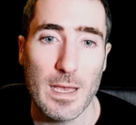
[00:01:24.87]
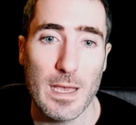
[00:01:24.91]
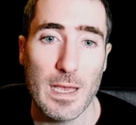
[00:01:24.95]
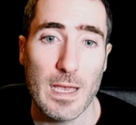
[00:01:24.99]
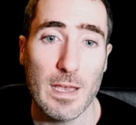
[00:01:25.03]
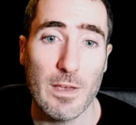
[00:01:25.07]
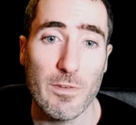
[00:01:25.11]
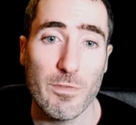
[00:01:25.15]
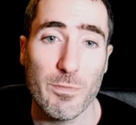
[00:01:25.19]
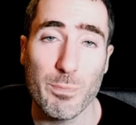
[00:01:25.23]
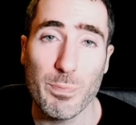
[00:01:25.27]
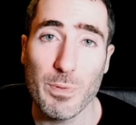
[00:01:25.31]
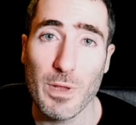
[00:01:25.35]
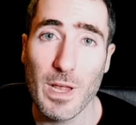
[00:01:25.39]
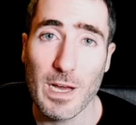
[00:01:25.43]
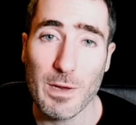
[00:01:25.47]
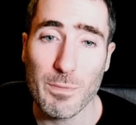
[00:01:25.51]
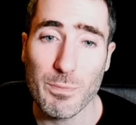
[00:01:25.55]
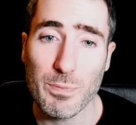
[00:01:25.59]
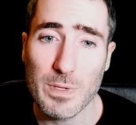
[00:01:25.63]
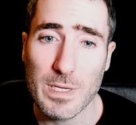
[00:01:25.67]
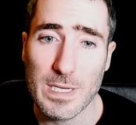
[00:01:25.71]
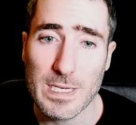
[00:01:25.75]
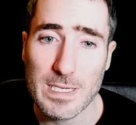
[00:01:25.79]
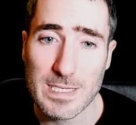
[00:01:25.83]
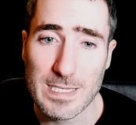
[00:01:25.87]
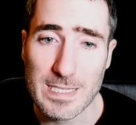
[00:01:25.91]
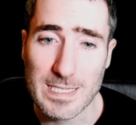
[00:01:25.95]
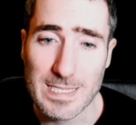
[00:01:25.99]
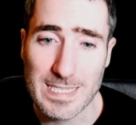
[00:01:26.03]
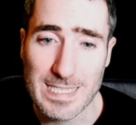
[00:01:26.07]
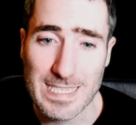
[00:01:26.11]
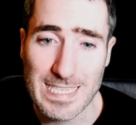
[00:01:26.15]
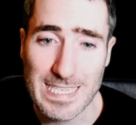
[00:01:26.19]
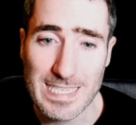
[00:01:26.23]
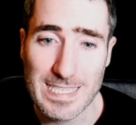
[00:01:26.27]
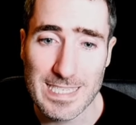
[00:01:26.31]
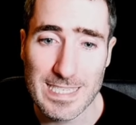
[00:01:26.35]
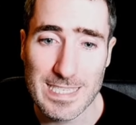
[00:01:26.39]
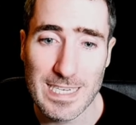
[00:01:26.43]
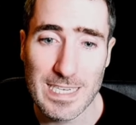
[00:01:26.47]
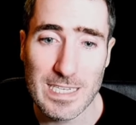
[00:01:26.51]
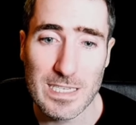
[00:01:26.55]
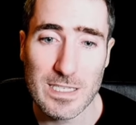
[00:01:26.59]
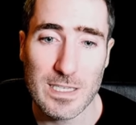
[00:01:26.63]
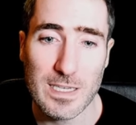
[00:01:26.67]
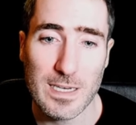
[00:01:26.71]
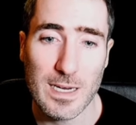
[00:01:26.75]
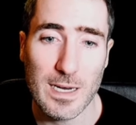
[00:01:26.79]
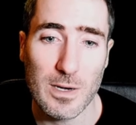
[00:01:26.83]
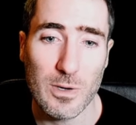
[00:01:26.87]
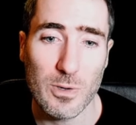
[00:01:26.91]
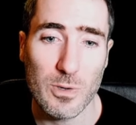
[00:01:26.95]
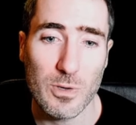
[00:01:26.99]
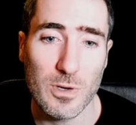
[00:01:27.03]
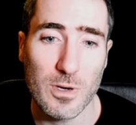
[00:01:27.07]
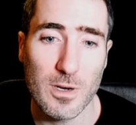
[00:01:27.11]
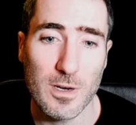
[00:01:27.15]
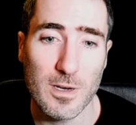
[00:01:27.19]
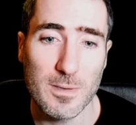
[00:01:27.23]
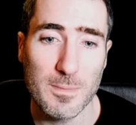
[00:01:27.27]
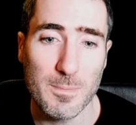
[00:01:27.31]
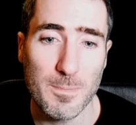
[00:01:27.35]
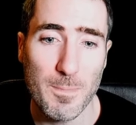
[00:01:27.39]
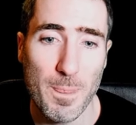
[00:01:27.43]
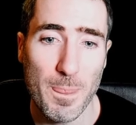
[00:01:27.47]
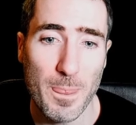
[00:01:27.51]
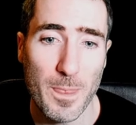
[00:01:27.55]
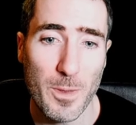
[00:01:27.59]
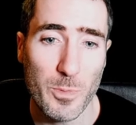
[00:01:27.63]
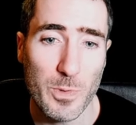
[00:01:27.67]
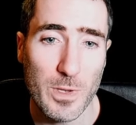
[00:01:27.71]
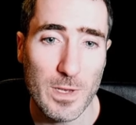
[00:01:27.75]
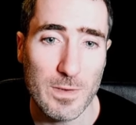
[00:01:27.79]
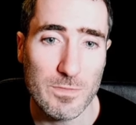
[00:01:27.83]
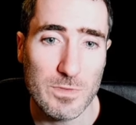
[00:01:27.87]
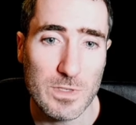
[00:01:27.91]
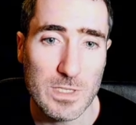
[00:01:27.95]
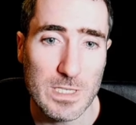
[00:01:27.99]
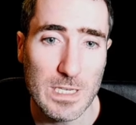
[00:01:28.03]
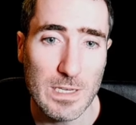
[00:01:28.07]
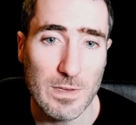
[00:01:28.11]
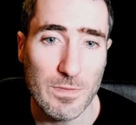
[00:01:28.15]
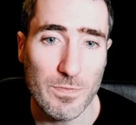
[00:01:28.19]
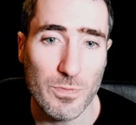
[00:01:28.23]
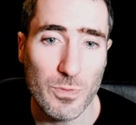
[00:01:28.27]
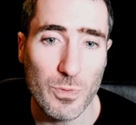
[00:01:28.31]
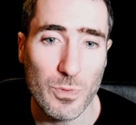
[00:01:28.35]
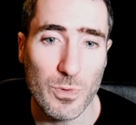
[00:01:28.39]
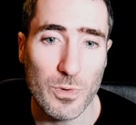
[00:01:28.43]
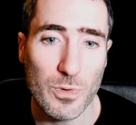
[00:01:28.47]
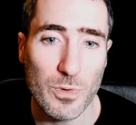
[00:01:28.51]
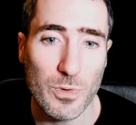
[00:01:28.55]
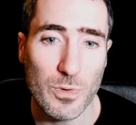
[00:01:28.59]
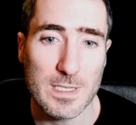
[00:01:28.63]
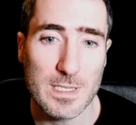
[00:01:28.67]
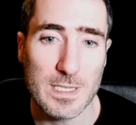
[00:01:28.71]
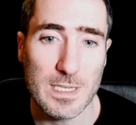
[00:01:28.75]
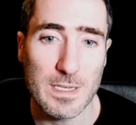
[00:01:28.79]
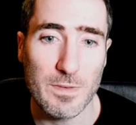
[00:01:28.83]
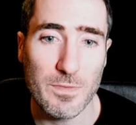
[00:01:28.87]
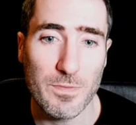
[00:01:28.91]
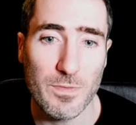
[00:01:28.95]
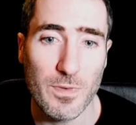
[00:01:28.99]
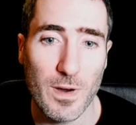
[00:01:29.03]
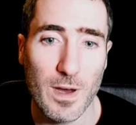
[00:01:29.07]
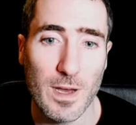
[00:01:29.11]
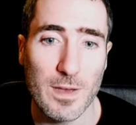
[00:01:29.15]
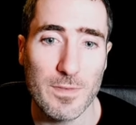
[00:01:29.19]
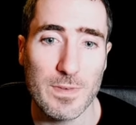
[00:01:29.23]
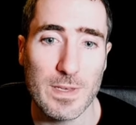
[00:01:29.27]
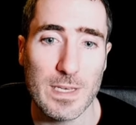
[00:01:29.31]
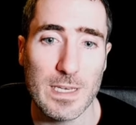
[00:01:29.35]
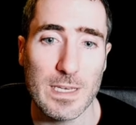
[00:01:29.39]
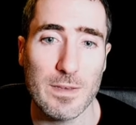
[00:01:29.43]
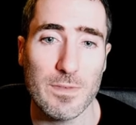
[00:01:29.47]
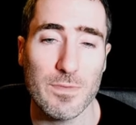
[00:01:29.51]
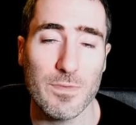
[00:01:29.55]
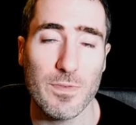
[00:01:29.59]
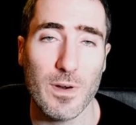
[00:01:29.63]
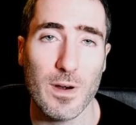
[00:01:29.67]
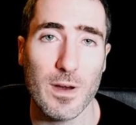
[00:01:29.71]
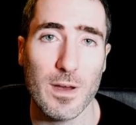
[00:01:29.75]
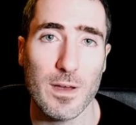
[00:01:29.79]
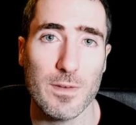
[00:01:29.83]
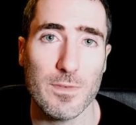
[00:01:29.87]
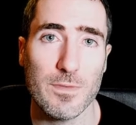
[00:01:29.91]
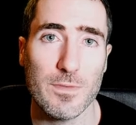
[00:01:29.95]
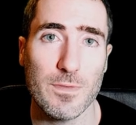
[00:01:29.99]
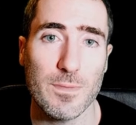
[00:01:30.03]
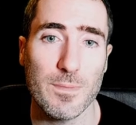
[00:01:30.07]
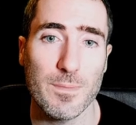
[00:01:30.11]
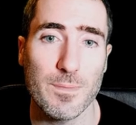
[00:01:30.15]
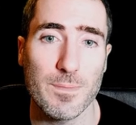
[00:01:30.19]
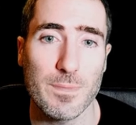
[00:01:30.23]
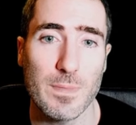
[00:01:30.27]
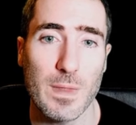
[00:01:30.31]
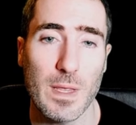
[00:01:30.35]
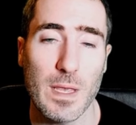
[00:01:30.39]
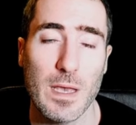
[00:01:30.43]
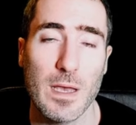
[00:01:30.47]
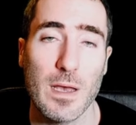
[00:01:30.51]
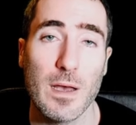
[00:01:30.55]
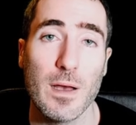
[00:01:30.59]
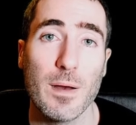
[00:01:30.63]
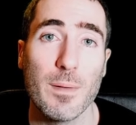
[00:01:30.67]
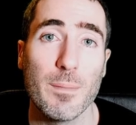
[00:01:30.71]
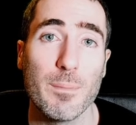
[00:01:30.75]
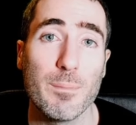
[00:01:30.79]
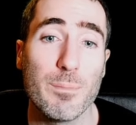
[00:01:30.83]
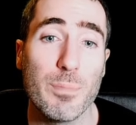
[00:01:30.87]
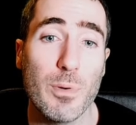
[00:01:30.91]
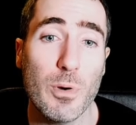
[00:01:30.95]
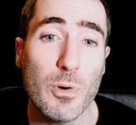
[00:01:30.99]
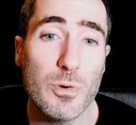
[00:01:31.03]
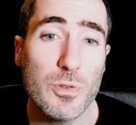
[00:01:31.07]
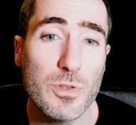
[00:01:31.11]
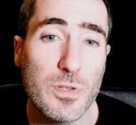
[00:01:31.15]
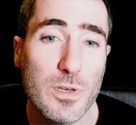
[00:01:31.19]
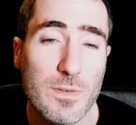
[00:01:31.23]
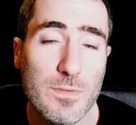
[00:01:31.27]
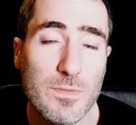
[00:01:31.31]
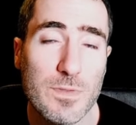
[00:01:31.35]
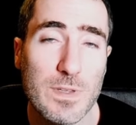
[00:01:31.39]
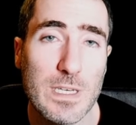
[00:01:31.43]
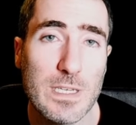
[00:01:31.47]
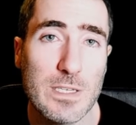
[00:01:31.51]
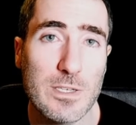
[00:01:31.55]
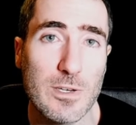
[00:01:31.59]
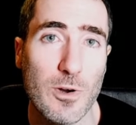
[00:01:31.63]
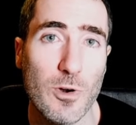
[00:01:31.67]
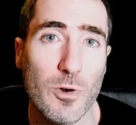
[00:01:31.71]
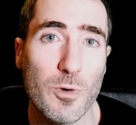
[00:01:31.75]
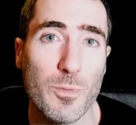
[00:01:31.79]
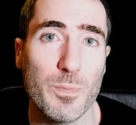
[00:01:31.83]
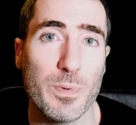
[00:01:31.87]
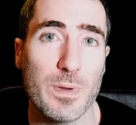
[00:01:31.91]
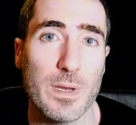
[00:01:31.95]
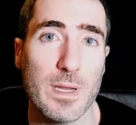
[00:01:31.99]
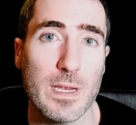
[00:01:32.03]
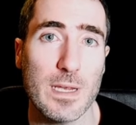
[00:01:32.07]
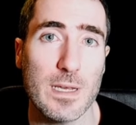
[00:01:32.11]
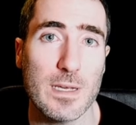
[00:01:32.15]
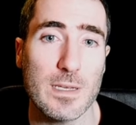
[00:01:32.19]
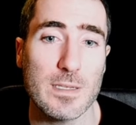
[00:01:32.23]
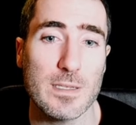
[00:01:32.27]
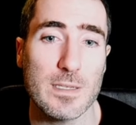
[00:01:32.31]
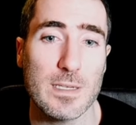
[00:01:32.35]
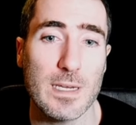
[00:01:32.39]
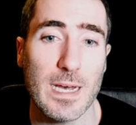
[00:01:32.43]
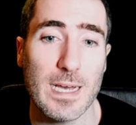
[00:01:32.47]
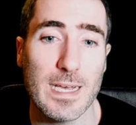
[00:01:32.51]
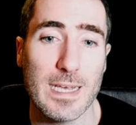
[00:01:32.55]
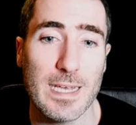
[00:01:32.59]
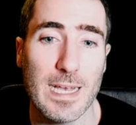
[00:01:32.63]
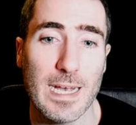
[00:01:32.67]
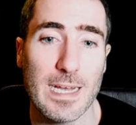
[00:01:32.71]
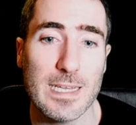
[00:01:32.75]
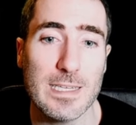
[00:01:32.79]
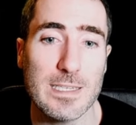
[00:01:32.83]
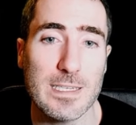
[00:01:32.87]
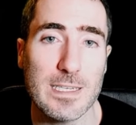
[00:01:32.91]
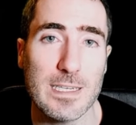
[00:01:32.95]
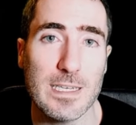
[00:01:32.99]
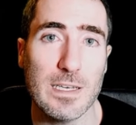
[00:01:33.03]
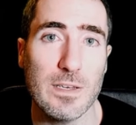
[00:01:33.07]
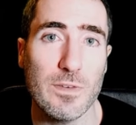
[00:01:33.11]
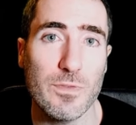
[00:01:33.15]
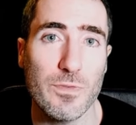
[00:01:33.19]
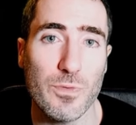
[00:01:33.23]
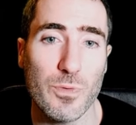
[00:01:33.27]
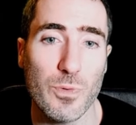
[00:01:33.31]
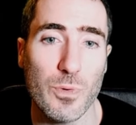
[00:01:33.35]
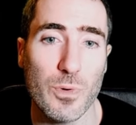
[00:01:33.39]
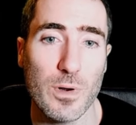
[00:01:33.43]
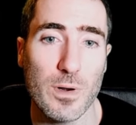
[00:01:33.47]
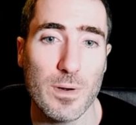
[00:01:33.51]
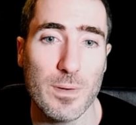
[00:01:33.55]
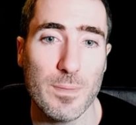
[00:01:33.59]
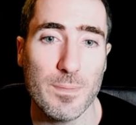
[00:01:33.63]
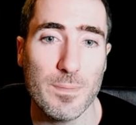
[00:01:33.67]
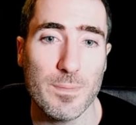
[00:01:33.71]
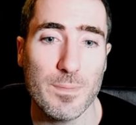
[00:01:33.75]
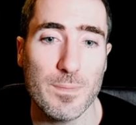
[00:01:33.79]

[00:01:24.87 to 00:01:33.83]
If black plays c6, the Caro-Kann, we have d4, d5, e5. Both of these openings against e4